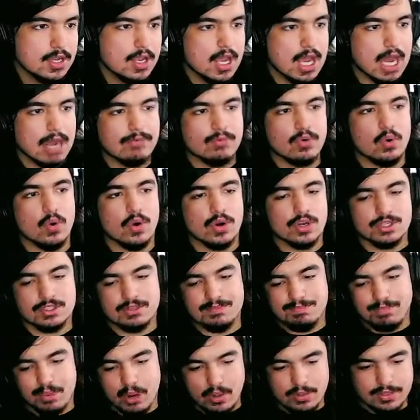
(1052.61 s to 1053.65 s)
Of course,
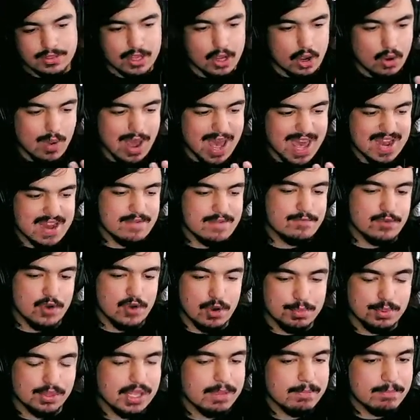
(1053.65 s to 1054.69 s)
both go at it
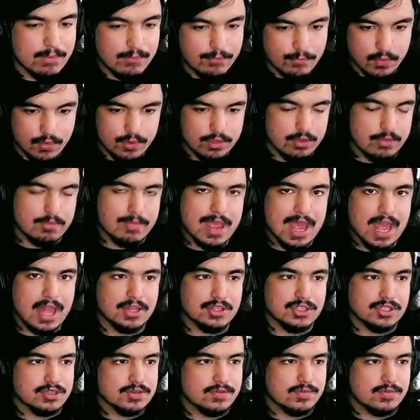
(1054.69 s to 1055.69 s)
verbally before their match.